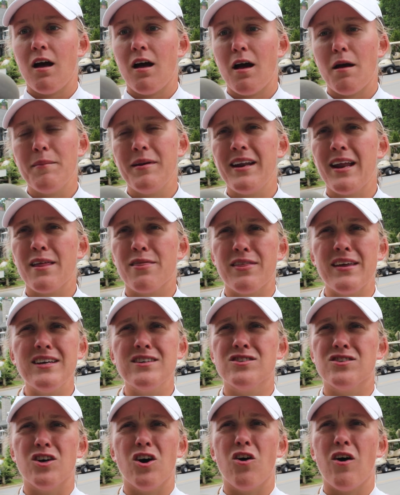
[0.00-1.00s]
I think
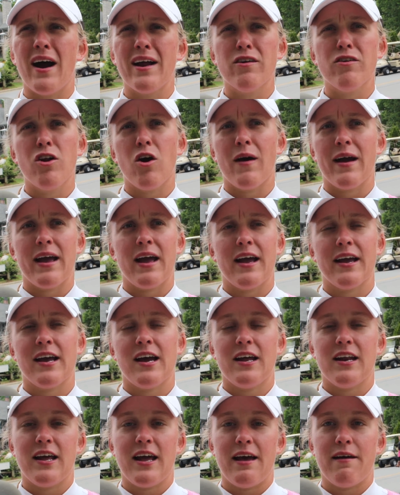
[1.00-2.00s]
so. I don't know. I
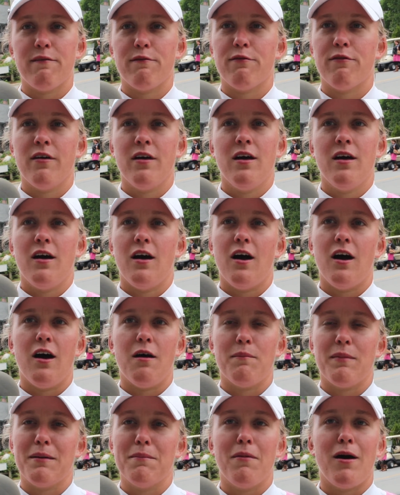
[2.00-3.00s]
kind of have
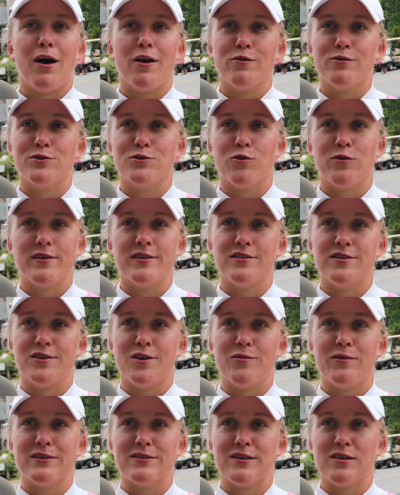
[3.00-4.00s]
my motto is always, you know,
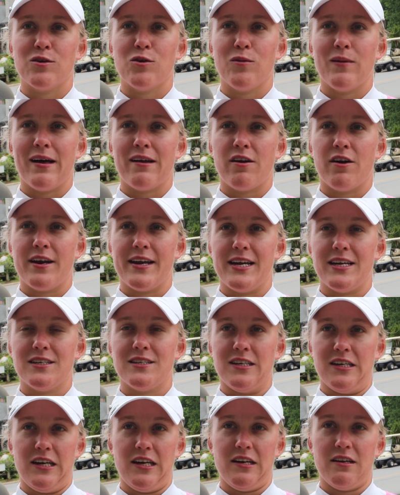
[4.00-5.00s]
once I hole out on
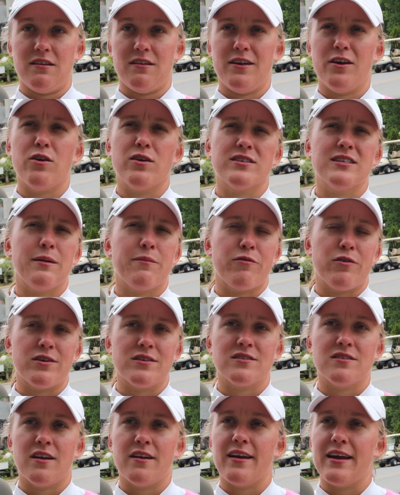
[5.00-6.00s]
18, you know, except for on
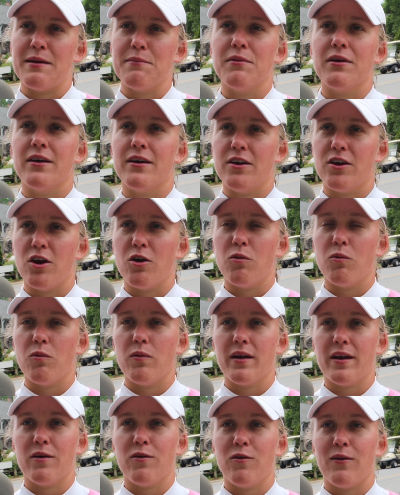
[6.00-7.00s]
Sunday, but, you know,
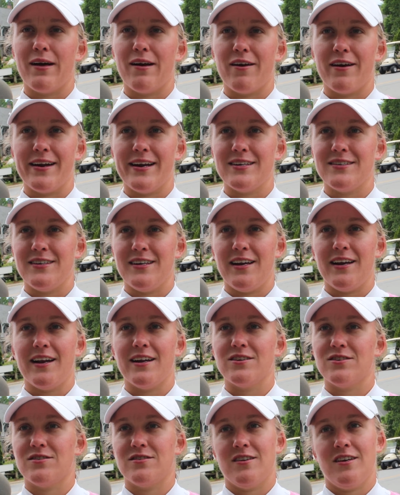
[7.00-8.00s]
when I hole out on 18,
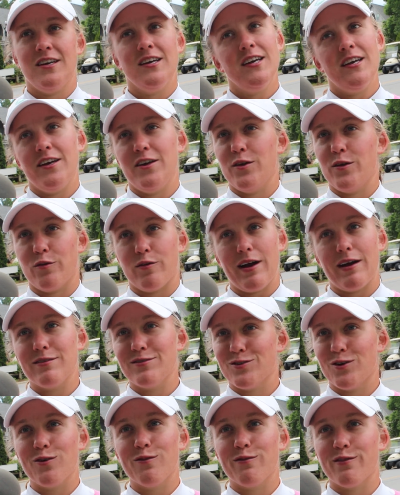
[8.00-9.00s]
it's, you know, the
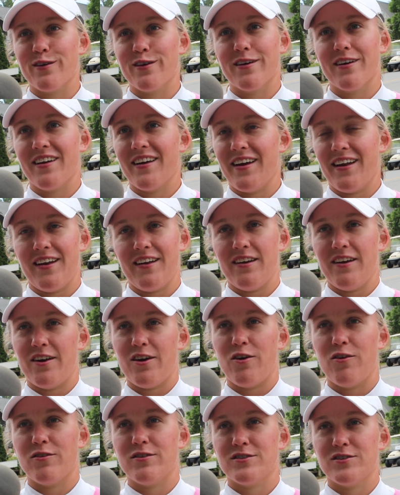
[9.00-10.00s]
round's over. And, you
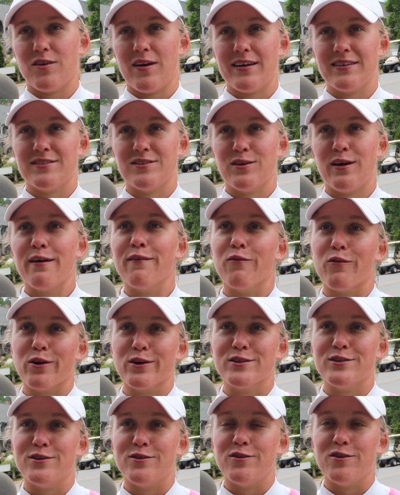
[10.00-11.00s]
know, so I still have work
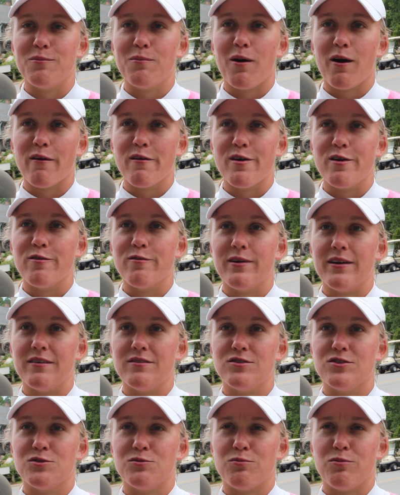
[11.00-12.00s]
to do tomorrow and
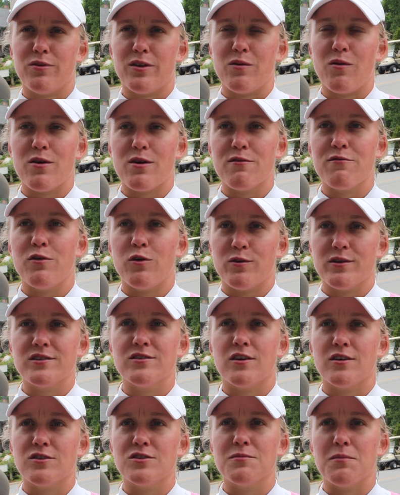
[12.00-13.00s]
just really want to focus
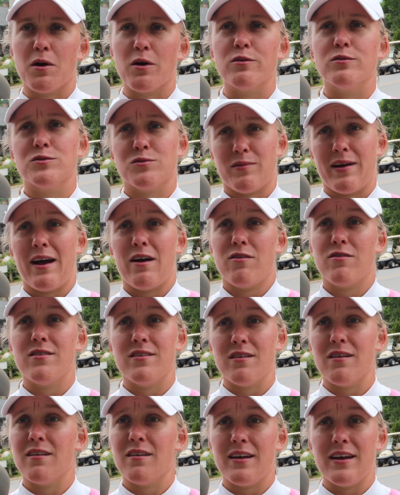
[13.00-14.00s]
on tomorrow's
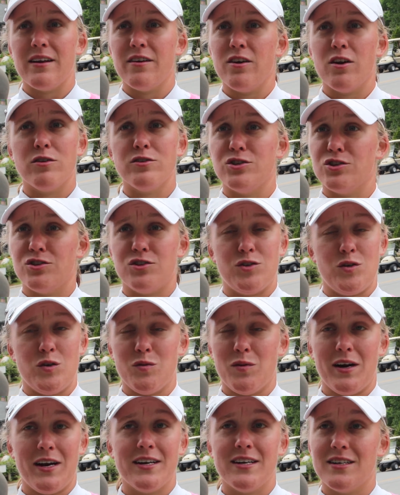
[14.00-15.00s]
round and you know, just doing
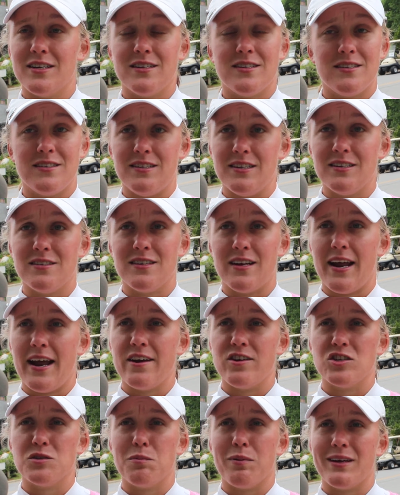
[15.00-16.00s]
what I did today,
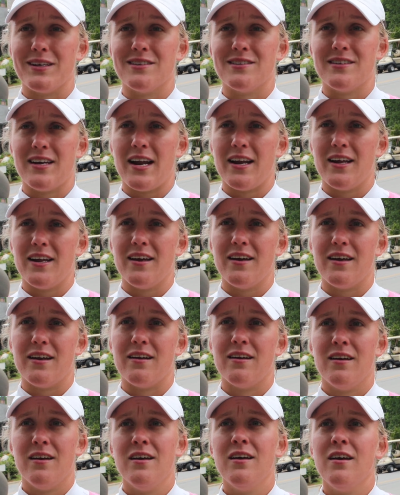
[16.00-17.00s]
just play steady and,
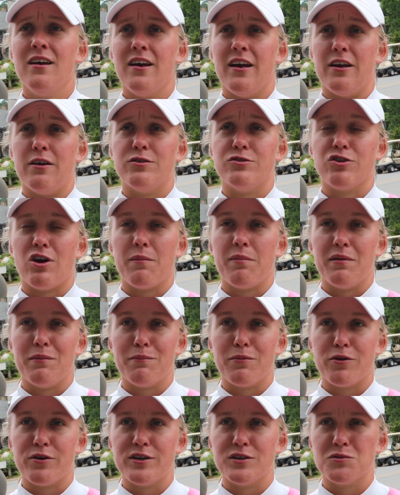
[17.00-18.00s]
you know, drop in
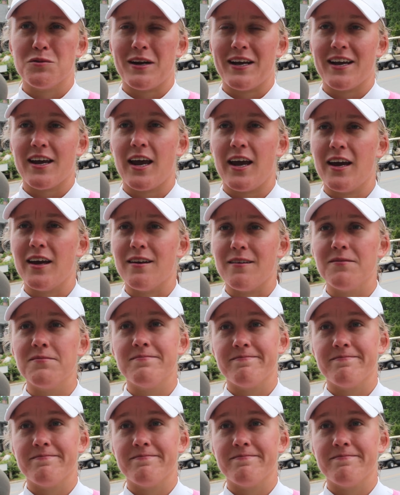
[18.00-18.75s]
birdies when I can.